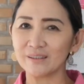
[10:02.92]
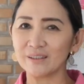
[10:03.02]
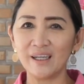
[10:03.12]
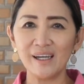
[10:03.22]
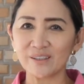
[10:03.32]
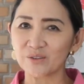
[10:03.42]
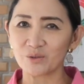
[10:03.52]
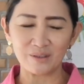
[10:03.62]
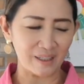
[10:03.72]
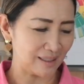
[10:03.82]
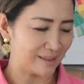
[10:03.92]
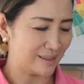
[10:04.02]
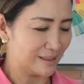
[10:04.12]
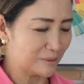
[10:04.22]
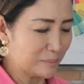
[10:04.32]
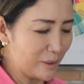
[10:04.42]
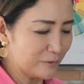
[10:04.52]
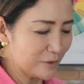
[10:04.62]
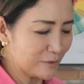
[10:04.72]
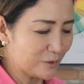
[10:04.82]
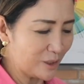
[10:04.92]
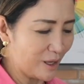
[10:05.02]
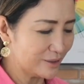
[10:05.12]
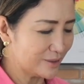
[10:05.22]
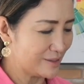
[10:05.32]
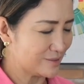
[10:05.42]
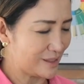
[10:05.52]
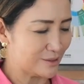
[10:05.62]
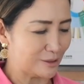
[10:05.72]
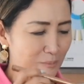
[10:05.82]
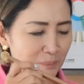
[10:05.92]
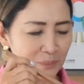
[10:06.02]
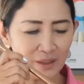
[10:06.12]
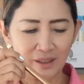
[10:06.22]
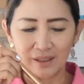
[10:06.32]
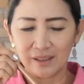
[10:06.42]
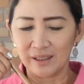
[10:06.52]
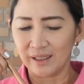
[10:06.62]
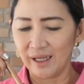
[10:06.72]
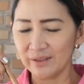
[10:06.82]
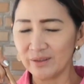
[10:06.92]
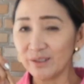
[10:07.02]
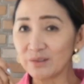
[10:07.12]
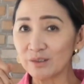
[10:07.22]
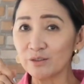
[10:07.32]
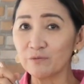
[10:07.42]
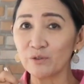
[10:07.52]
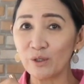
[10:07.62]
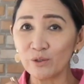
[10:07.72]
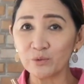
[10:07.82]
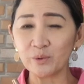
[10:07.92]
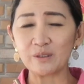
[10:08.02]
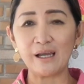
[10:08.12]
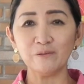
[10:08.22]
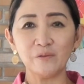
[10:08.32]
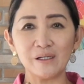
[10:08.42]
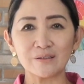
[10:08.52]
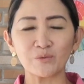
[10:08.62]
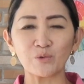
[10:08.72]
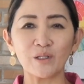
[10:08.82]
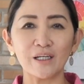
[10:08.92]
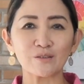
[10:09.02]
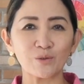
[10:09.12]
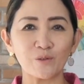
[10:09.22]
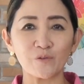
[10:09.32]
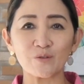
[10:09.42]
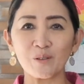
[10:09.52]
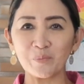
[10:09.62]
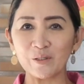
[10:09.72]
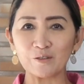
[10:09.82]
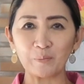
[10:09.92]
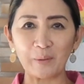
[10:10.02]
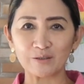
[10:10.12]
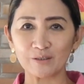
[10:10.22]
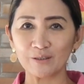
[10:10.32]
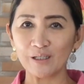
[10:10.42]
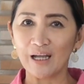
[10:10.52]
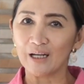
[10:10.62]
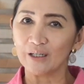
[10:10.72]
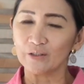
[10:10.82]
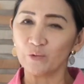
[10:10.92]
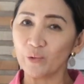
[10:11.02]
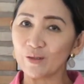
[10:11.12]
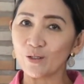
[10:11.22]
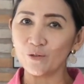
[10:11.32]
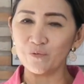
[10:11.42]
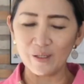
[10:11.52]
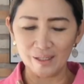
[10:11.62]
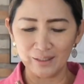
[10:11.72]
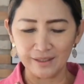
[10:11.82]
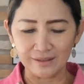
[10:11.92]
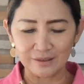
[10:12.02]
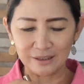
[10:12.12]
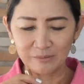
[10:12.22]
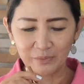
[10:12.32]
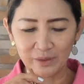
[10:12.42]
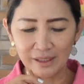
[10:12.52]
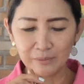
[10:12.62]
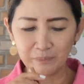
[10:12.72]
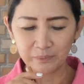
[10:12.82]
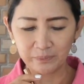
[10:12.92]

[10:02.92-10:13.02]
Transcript: it extra decadent, perfect for the holiday season. And this is for those with cafes and would like to offer something special with coffee in it. Okay?